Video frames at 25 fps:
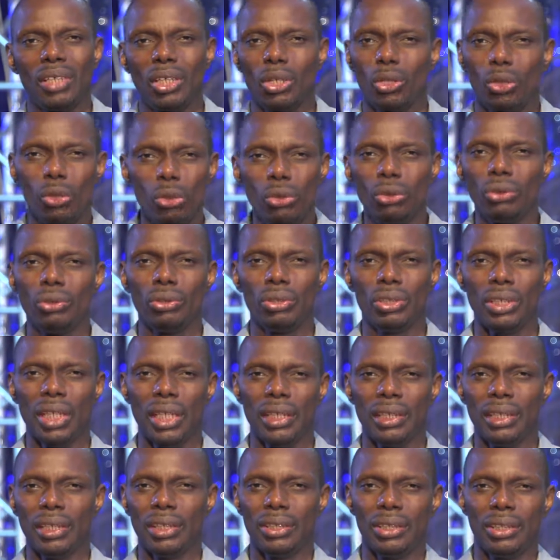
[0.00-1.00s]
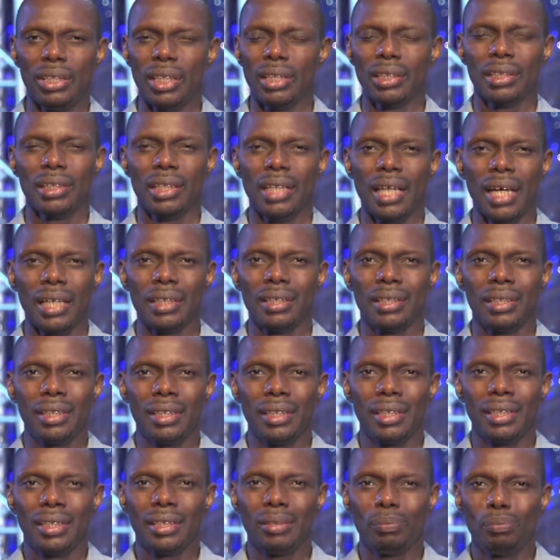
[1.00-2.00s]
they couldn't, and they just can't
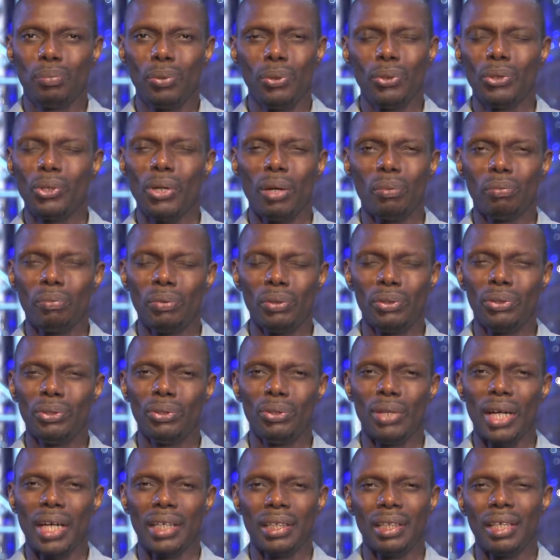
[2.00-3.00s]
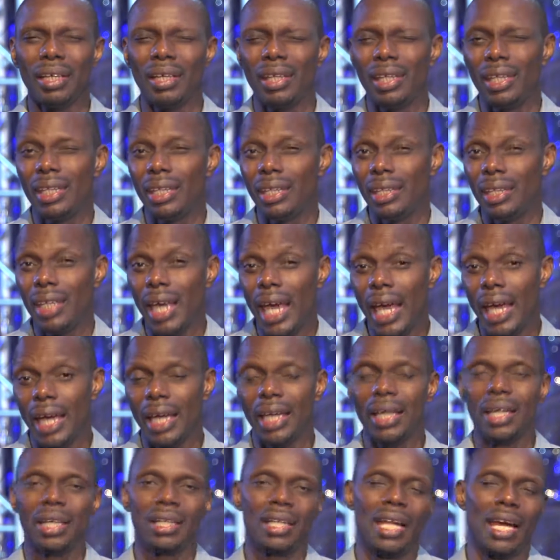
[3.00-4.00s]
put up with you. And they
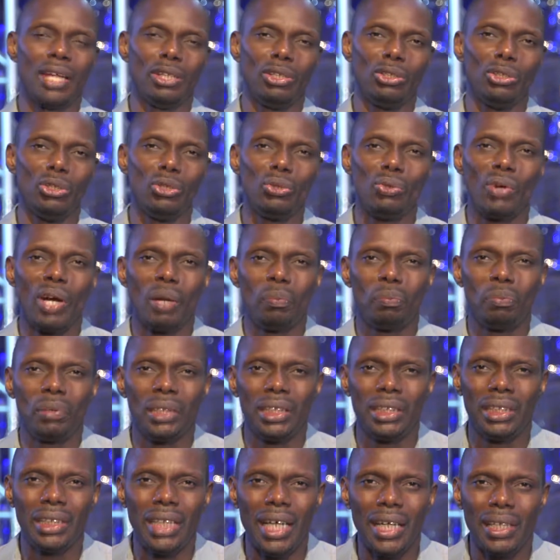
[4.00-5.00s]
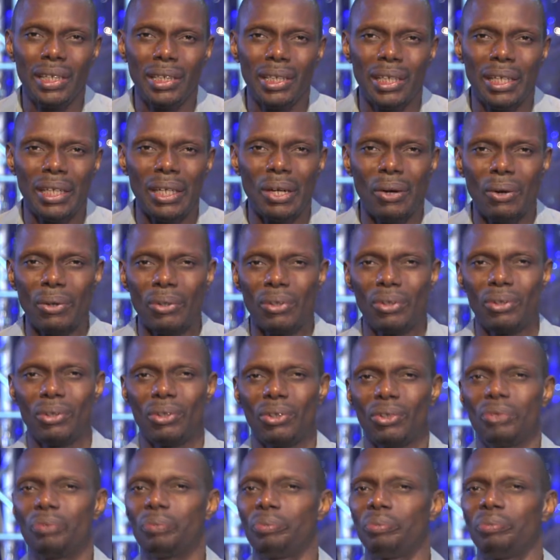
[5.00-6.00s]
think that you are pretending or
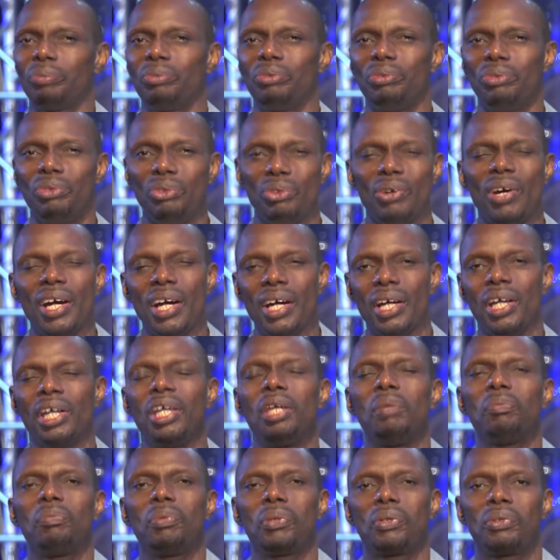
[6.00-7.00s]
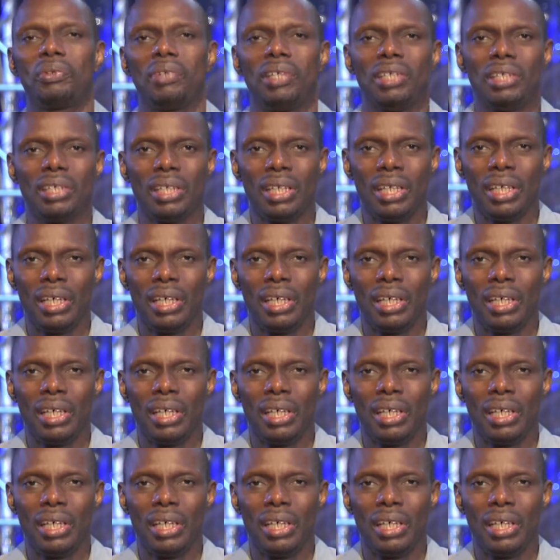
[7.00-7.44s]
you are a hypocrite.